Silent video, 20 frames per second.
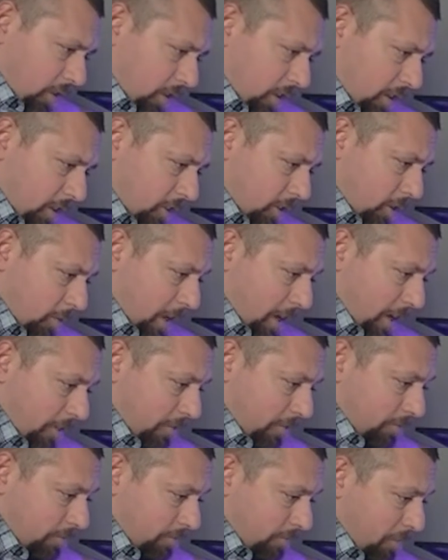and it's
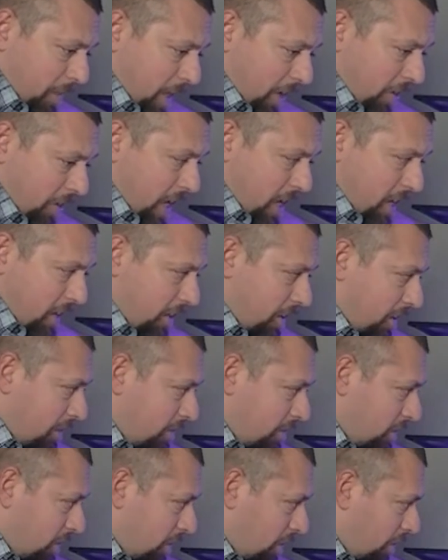about about 80.
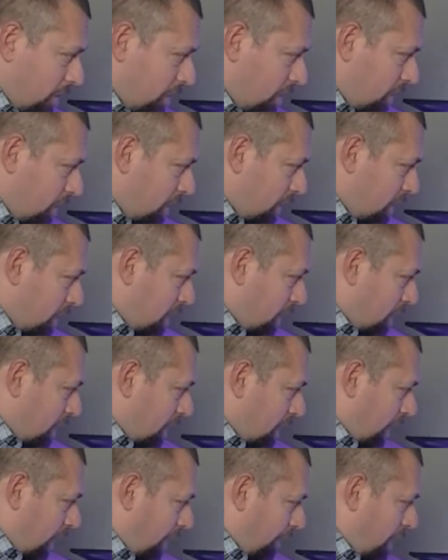So
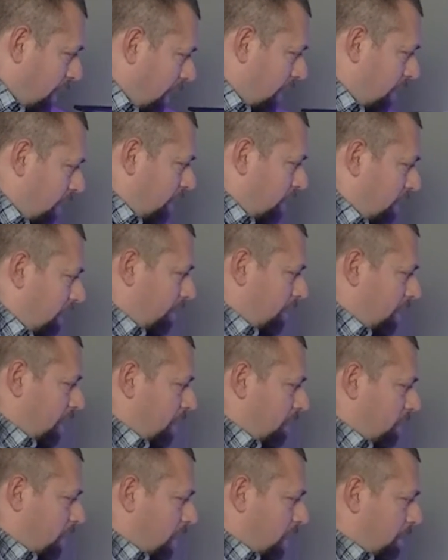I've got a I've got
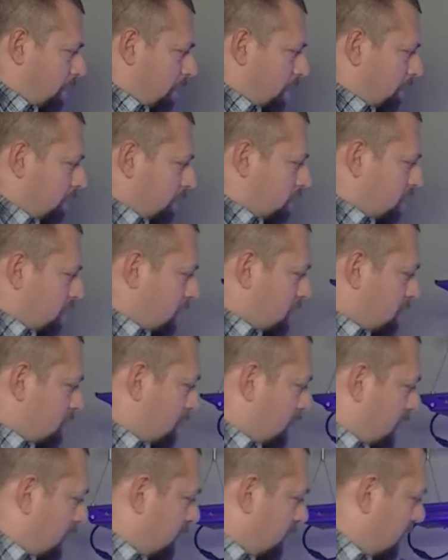quite a bit of
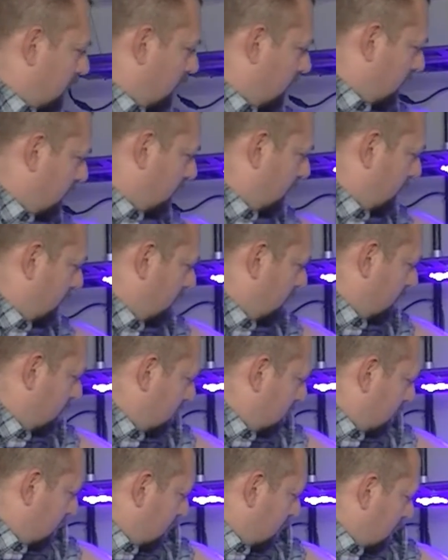adjustment left to do
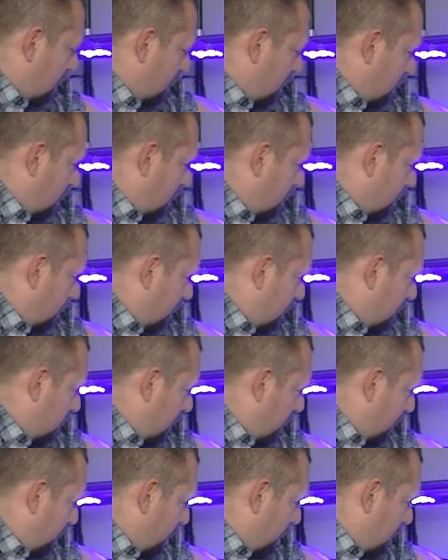over the
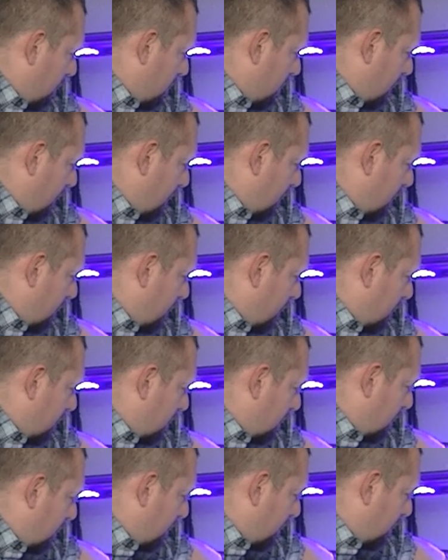top of these acans
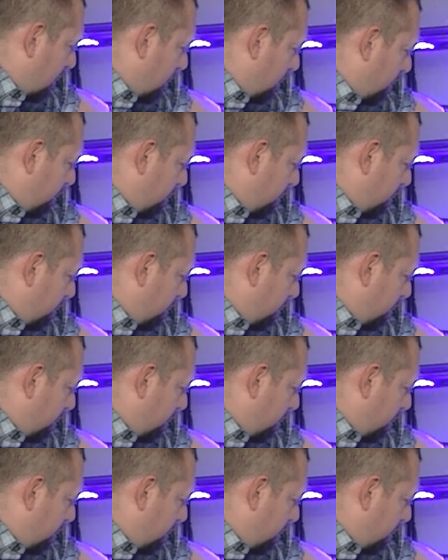here.